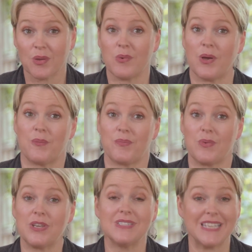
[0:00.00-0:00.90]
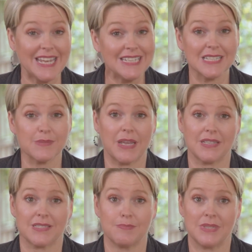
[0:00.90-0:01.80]
Well, when your teen does make
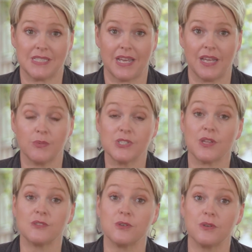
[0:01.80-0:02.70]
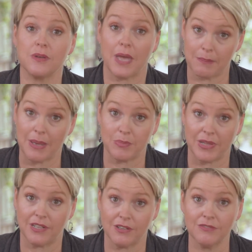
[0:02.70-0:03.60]
a mistake, which they'll do and make
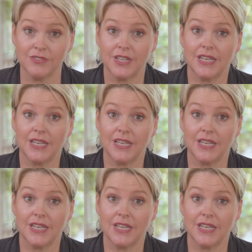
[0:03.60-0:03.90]
plenty of,